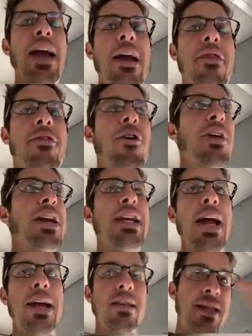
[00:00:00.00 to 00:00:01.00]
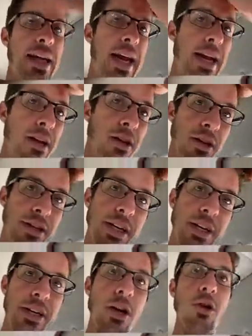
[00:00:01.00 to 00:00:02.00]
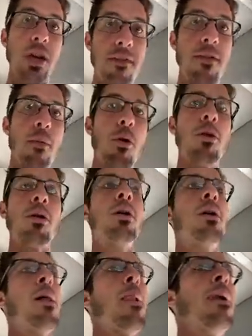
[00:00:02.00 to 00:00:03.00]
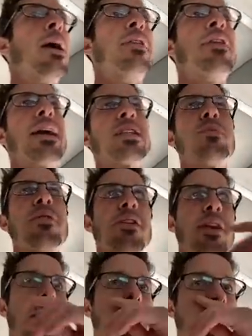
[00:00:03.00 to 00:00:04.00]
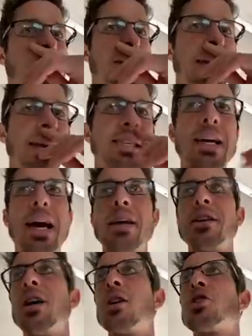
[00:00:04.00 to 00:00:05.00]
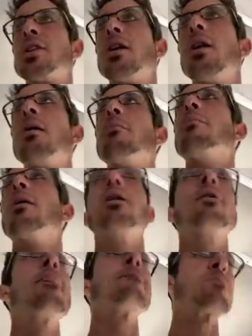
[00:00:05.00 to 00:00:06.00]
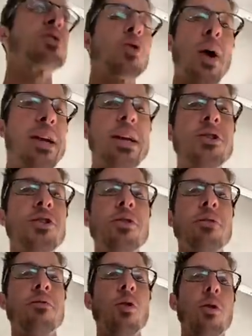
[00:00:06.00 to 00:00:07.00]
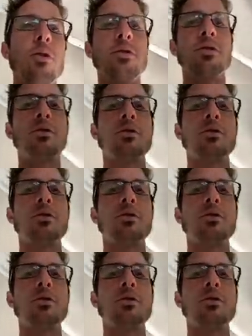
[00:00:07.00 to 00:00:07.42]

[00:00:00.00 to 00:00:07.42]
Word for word: had 30 days to get it, you know, livable, and then I spent the next 30 days kind of touching it up. But so I didn't do the floors.